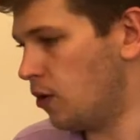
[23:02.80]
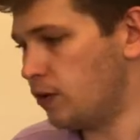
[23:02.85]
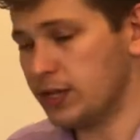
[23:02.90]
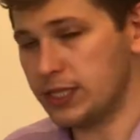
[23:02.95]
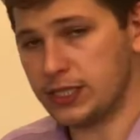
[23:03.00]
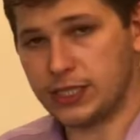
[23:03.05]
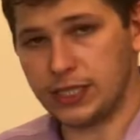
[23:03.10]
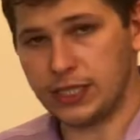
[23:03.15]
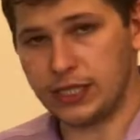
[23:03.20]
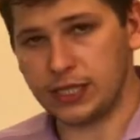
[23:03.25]

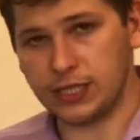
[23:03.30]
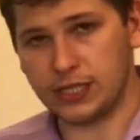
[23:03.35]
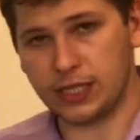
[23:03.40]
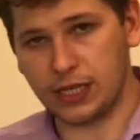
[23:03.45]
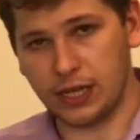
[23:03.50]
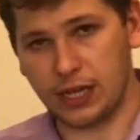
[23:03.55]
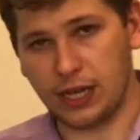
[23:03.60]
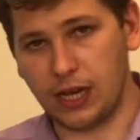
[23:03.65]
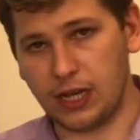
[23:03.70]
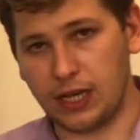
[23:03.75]
focuses,
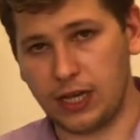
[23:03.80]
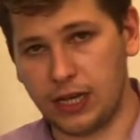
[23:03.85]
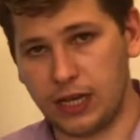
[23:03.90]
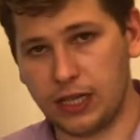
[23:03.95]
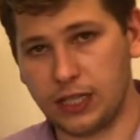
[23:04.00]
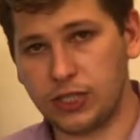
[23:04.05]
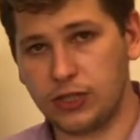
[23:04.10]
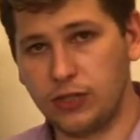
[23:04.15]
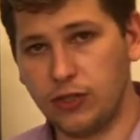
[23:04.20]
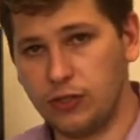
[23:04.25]
again,
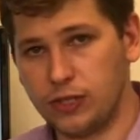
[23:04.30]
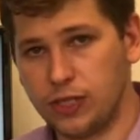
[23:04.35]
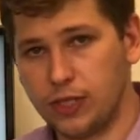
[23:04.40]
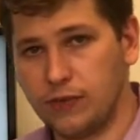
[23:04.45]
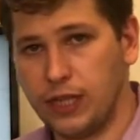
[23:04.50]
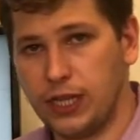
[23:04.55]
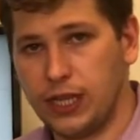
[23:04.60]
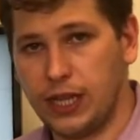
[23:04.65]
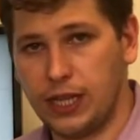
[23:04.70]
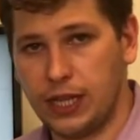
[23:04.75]

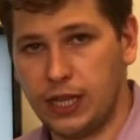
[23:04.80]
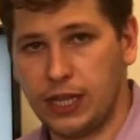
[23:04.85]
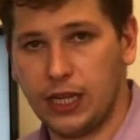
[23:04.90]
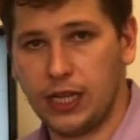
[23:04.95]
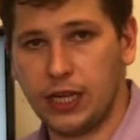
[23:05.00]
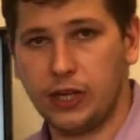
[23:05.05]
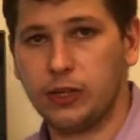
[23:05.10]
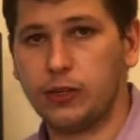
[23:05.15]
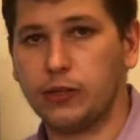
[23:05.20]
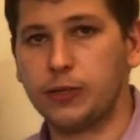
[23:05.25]
exclusively in the
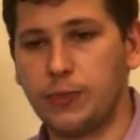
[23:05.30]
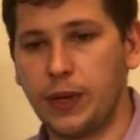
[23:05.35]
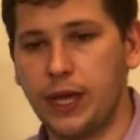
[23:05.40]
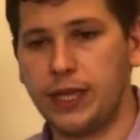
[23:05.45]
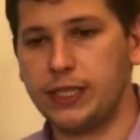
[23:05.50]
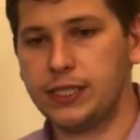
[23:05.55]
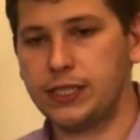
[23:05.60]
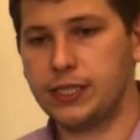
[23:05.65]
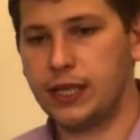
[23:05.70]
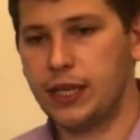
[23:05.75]
clinical
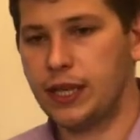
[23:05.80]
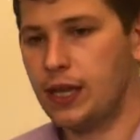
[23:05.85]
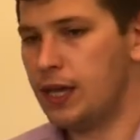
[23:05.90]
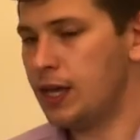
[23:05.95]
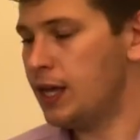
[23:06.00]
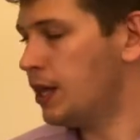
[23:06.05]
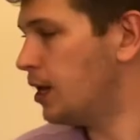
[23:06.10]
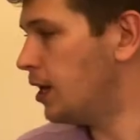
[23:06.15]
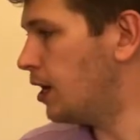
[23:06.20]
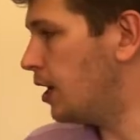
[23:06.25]
space.
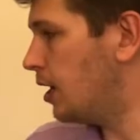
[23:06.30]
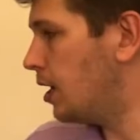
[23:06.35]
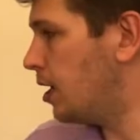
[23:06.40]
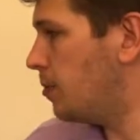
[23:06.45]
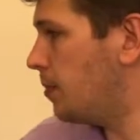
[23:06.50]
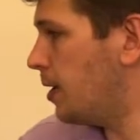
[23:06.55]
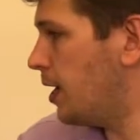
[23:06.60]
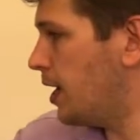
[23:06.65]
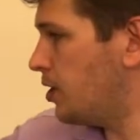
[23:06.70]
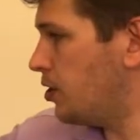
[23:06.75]

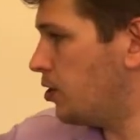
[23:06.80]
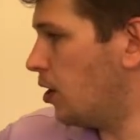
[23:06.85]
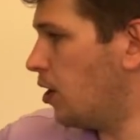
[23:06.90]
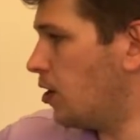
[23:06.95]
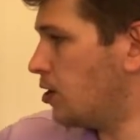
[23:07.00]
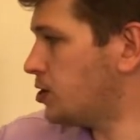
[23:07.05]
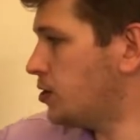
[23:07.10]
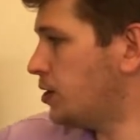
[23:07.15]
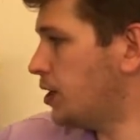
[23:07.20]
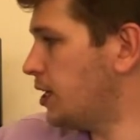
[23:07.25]
And you're
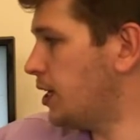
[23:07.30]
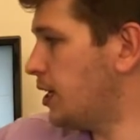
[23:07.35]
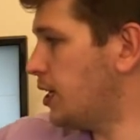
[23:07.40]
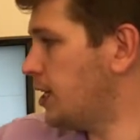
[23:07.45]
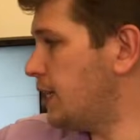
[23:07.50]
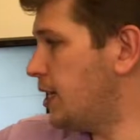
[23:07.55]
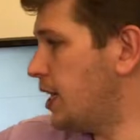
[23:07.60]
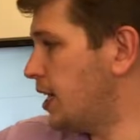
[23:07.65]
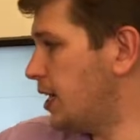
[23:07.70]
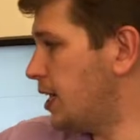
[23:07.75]
also going to get
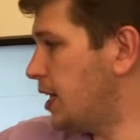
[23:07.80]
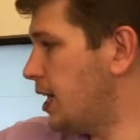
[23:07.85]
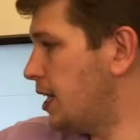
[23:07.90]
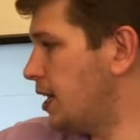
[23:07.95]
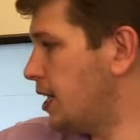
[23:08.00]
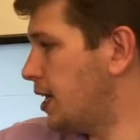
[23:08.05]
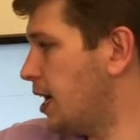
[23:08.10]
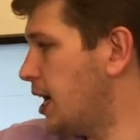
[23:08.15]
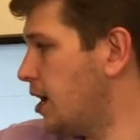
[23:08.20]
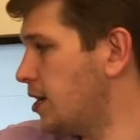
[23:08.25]
a
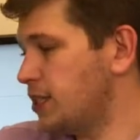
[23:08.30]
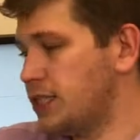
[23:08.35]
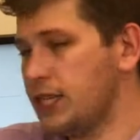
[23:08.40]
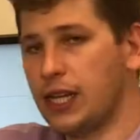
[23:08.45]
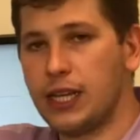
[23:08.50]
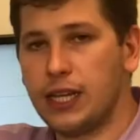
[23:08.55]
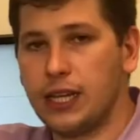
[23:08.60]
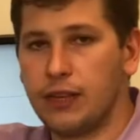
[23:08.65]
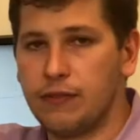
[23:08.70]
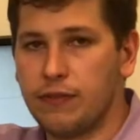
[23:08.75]
dedicated account
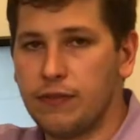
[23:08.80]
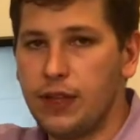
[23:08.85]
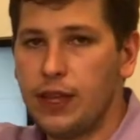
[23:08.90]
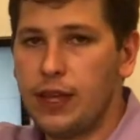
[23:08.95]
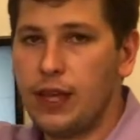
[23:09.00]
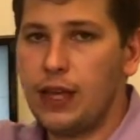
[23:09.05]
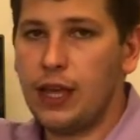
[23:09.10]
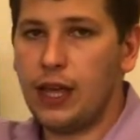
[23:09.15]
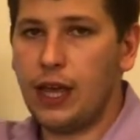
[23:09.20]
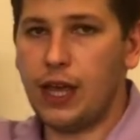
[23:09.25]
executive.
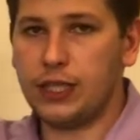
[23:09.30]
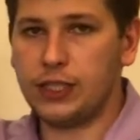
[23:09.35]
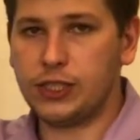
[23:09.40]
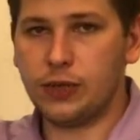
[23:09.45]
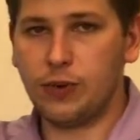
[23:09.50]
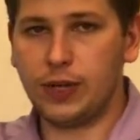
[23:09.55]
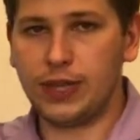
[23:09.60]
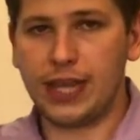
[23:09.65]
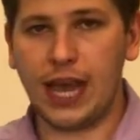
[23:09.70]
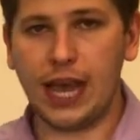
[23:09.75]
And
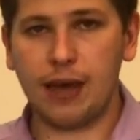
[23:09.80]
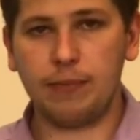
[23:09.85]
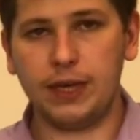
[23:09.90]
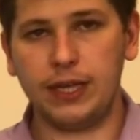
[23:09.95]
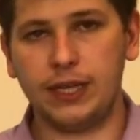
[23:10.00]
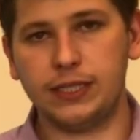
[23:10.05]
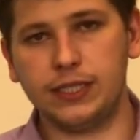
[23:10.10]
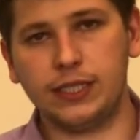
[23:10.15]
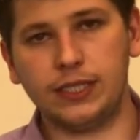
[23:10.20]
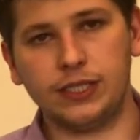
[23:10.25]
so what that
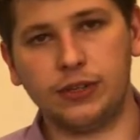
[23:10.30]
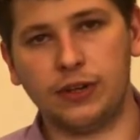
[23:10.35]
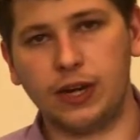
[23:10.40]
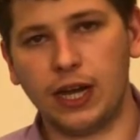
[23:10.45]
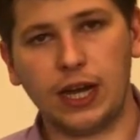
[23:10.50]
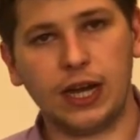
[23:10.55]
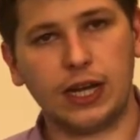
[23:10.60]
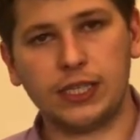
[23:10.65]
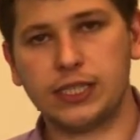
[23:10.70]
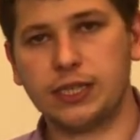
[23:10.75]
means is you're
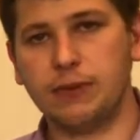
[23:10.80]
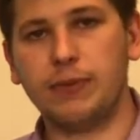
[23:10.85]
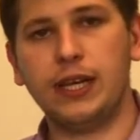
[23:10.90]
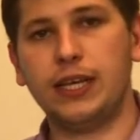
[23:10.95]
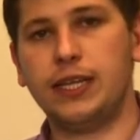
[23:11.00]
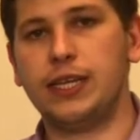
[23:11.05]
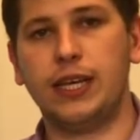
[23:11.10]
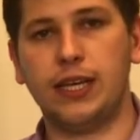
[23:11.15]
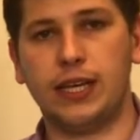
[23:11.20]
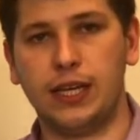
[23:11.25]
not going to submit
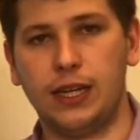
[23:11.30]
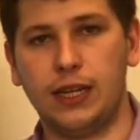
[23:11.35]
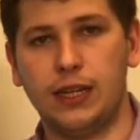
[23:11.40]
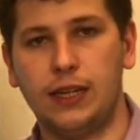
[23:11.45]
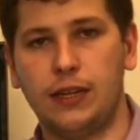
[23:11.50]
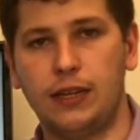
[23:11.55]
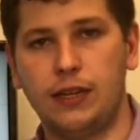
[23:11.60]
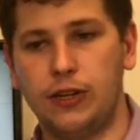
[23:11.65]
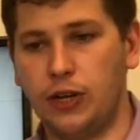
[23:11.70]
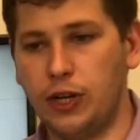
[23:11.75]
a ticket.
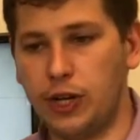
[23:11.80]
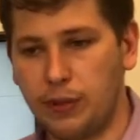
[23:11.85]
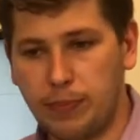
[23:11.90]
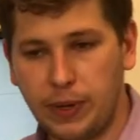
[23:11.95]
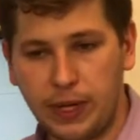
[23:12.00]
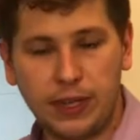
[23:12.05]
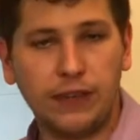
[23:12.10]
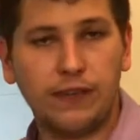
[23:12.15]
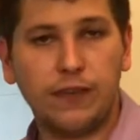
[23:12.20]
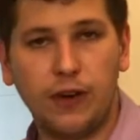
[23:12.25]
You're going to
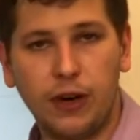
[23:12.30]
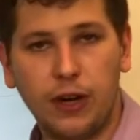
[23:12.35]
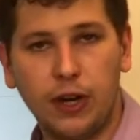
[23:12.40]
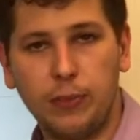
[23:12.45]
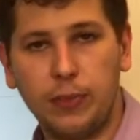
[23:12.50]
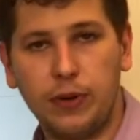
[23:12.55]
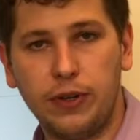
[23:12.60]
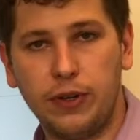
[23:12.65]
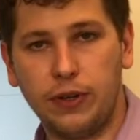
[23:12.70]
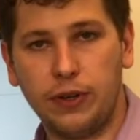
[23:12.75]
pick the phone
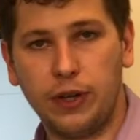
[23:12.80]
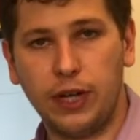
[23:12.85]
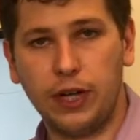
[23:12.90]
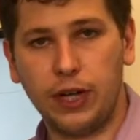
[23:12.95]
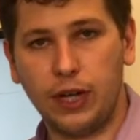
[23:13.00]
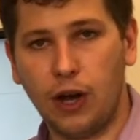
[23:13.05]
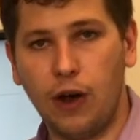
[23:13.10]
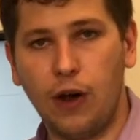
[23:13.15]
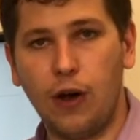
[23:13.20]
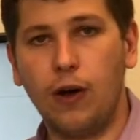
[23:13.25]
up and you're going to
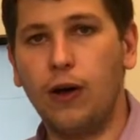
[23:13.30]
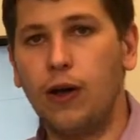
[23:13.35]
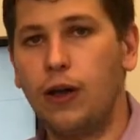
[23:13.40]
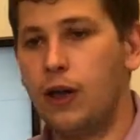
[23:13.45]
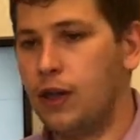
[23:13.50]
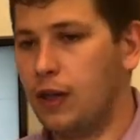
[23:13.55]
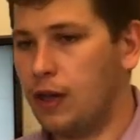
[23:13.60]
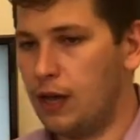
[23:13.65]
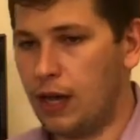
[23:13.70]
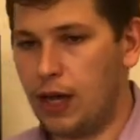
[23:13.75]
call
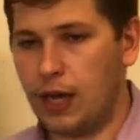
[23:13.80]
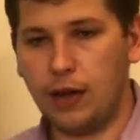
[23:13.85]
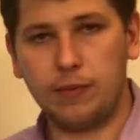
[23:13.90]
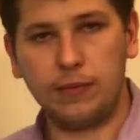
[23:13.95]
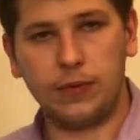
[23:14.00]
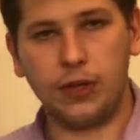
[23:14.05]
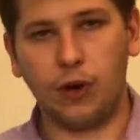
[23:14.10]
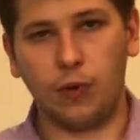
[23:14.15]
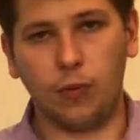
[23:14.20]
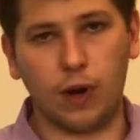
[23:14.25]

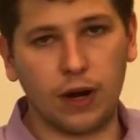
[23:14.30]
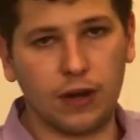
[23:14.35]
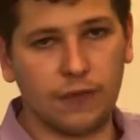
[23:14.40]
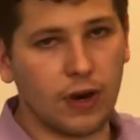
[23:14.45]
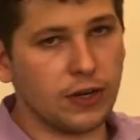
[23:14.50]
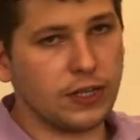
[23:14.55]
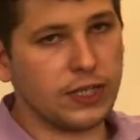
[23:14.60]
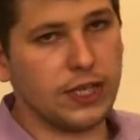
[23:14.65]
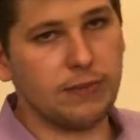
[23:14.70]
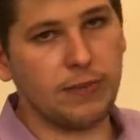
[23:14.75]
one of
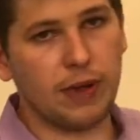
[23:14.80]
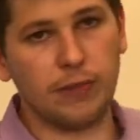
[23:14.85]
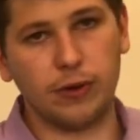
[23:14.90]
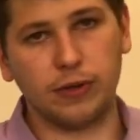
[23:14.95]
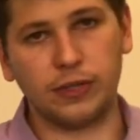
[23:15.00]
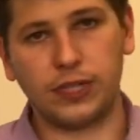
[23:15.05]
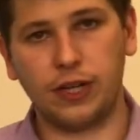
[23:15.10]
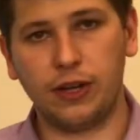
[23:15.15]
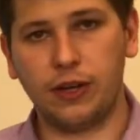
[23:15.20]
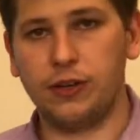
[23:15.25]
our team
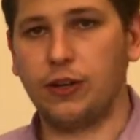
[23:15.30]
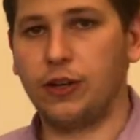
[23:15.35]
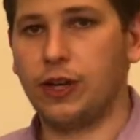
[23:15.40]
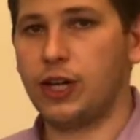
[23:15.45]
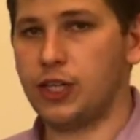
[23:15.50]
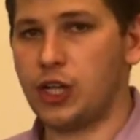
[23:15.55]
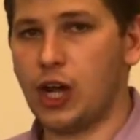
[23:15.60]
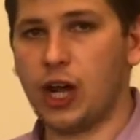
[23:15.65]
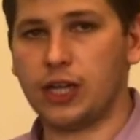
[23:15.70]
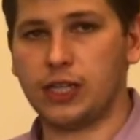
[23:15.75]
members here, and you're
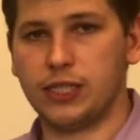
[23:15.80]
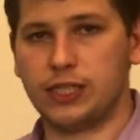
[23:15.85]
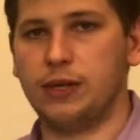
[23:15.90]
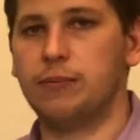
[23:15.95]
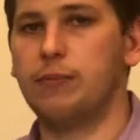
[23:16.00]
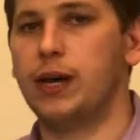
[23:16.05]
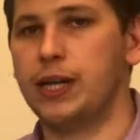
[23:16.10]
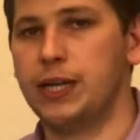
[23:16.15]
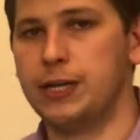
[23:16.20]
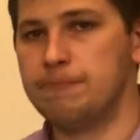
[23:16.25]
going to talk to
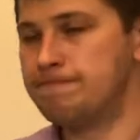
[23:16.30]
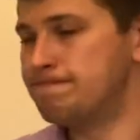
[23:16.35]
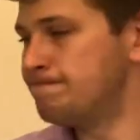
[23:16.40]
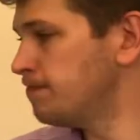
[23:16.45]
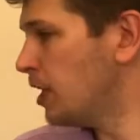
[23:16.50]
somebody.